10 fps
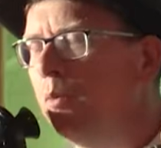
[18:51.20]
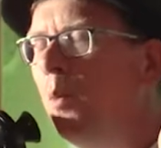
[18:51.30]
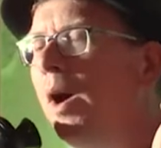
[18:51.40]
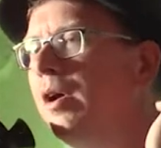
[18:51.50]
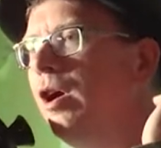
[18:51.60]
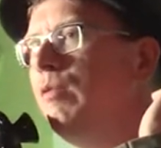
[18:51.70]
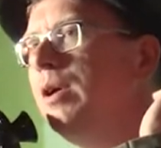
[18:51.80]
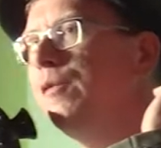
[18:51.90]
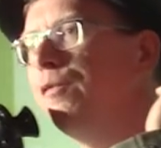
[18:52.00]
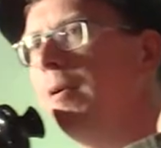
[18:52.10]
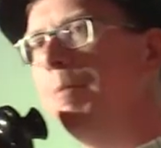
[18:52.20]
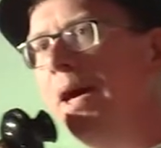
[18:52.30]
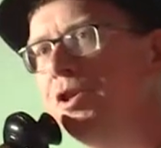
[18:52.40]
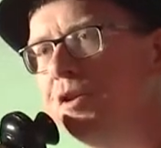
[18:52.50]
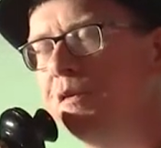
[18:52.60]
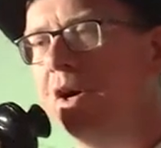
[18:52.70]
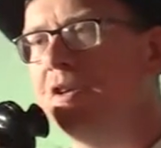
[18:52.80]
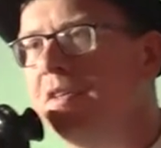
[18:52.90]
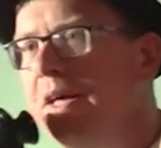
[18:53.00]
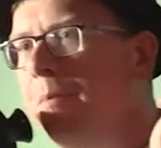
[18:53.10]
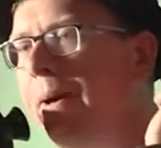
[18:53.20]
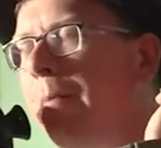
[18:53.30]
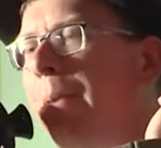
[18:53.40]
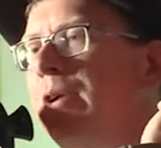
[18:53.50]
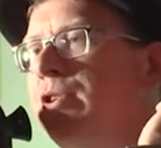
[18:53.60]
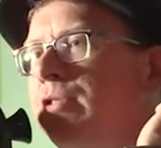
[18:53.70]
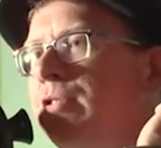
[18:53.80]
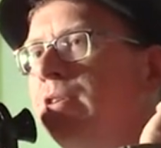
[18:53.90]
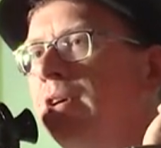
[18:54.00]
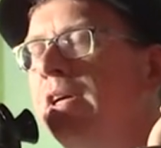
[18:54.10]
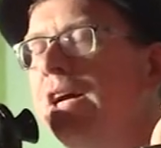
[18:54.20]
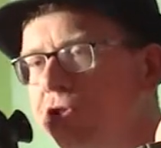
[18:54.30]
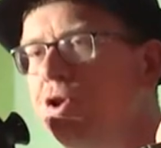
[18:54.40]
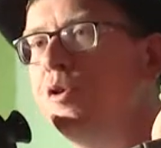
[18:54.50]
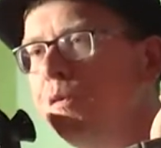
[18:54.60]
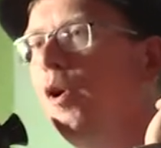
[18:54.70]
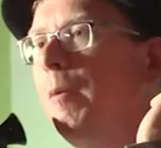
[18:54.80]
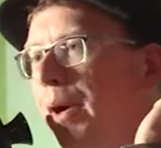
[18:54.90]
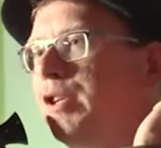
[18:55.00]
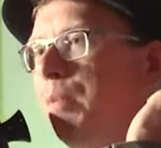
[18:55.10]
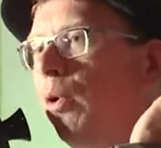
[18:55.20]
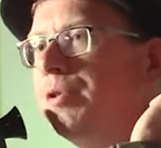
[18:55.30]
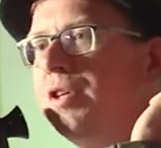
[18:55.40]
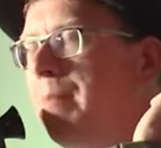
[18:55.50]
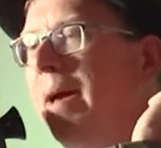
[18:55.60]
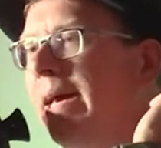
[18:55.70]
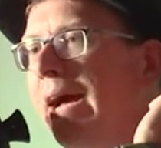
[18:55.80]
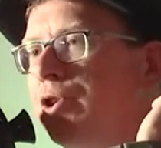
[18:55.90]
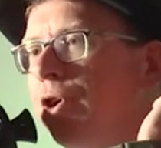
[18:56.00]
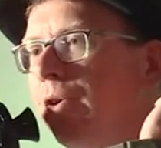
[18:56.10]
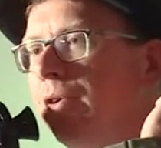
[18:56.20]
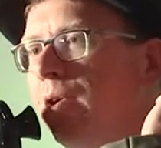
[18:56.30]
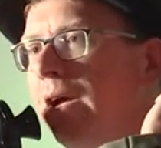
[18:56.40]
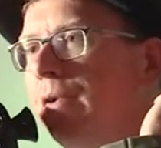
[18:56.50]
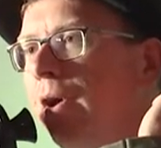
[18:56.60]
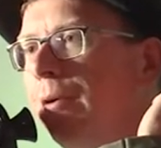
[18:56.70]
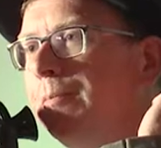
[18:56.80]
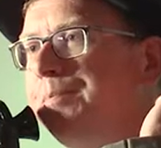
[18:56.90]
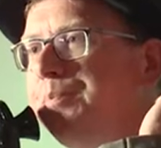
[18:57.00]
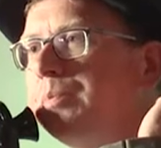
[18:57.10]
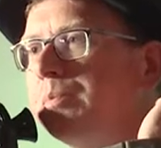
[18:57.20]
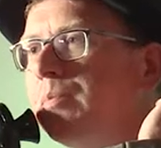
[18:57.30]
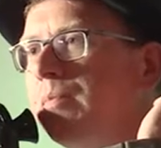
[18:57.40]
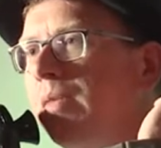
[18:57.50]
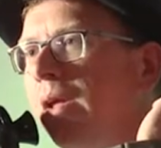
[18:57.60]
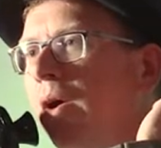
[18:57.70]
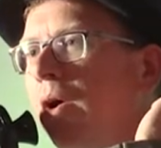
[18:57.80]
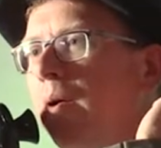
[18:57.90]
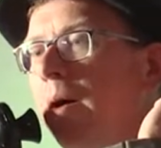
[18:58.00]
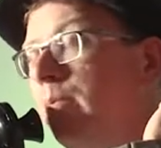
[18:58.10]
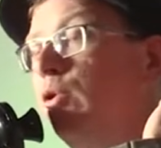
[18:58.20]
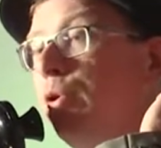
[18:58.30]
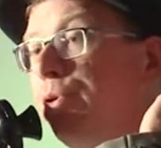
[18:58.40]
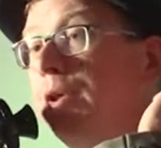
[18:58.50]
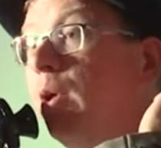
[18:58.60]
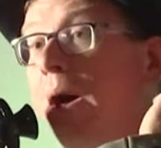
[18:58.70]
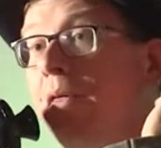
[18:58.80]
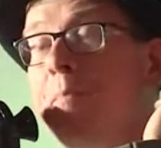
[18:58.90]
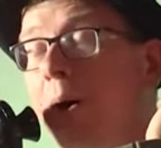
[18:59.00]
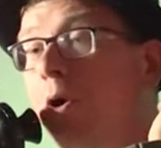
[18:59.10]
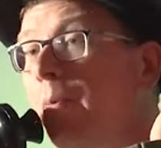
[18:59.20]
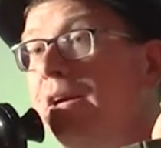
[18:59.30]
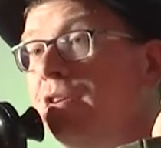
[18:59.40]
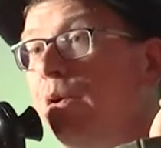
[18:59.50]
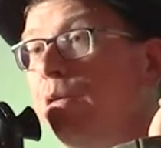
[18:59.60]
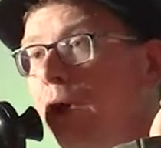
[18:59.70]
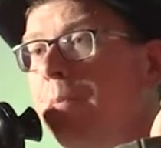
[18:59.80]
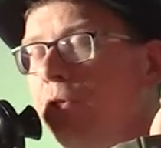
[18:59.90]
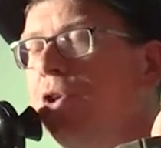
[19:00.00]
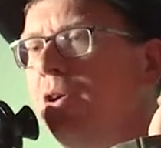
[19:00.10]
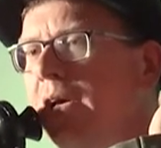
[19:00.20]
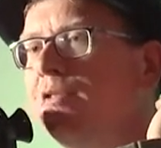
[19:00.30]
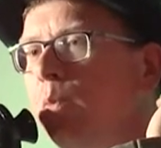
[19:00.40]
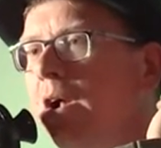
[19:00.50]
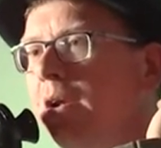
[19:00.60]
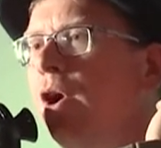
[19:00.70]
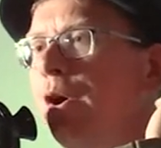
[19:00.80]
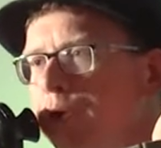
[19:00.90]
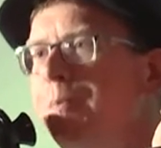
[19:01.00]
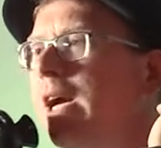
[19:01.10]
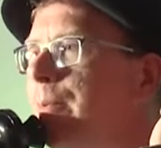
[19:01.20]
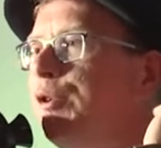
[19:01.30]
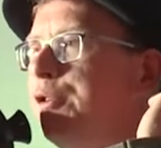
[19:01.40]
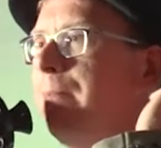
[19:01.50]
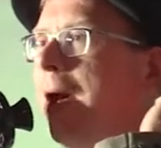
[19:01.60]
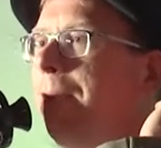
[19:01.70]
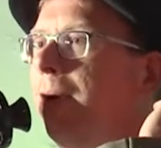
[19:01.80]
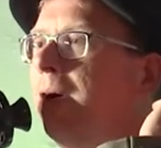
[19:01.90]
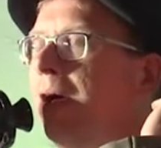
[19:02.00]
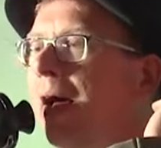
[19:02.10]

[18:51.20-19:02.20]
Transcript: Well, why don't you read the front pages first and then the back pages? Yes, news followed by sport. It may catch on. You never know. You could throw in the weather, by all means, feel free. But the new, yes, well, just pick up a newspaper